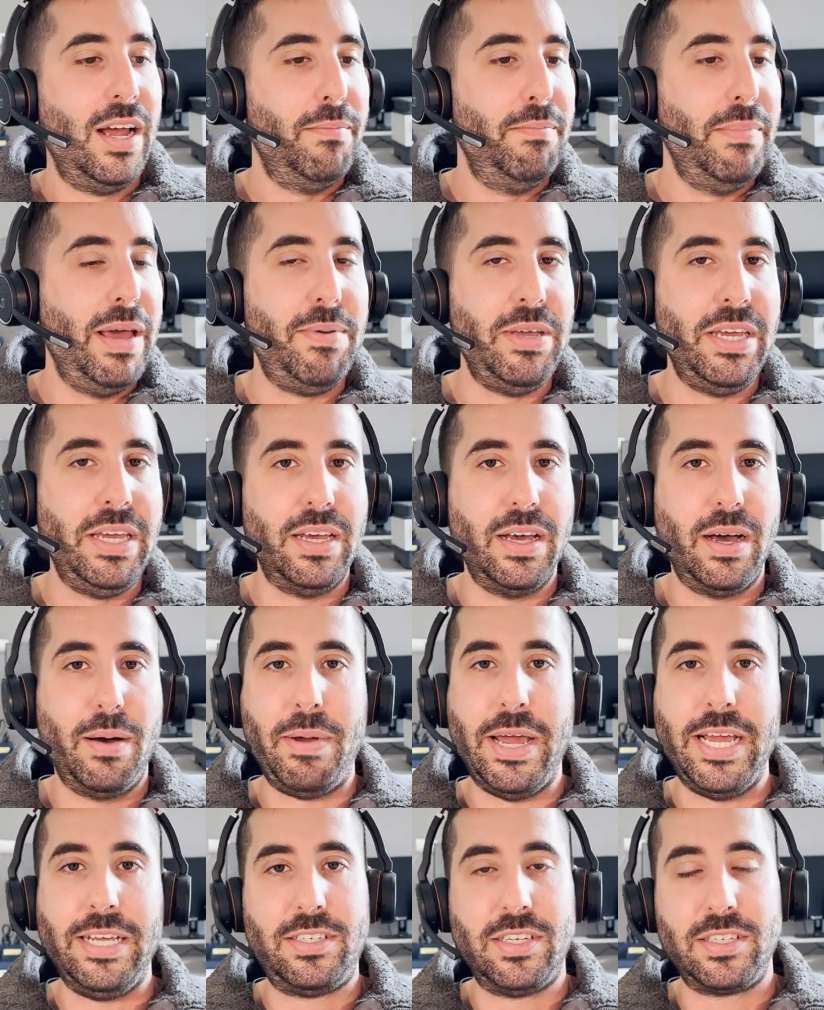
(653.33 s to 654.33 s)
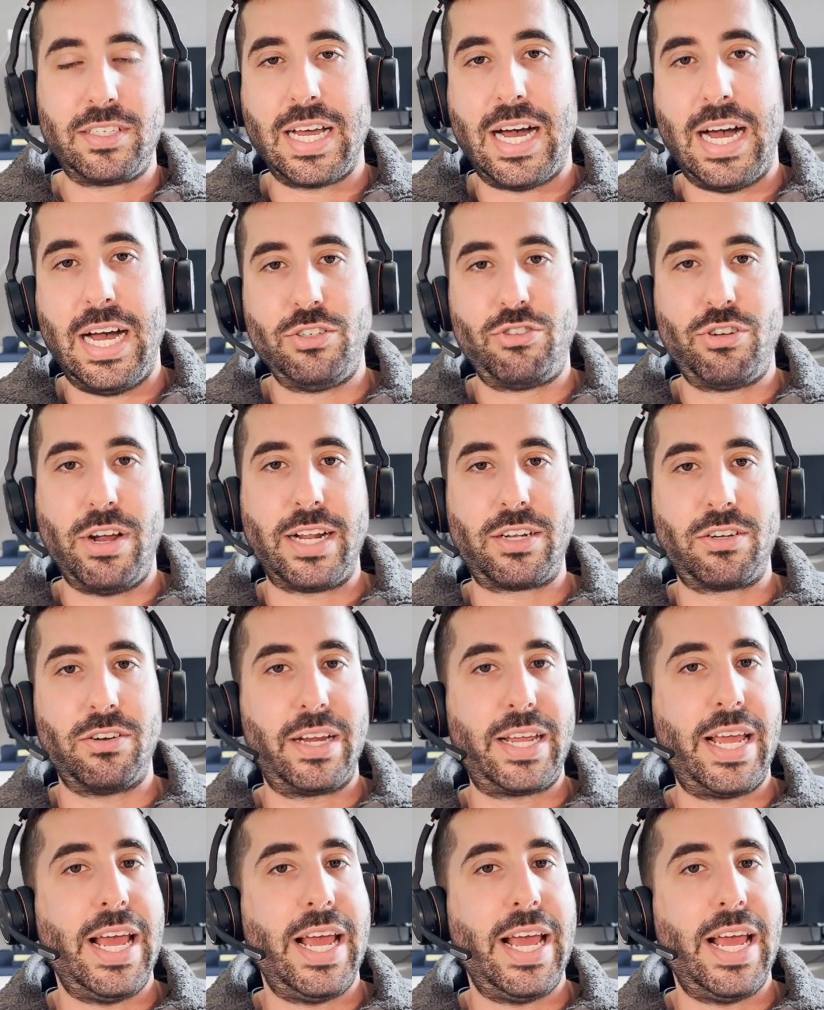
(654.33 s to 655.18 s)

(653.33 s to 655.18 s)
maybe a basis contract or a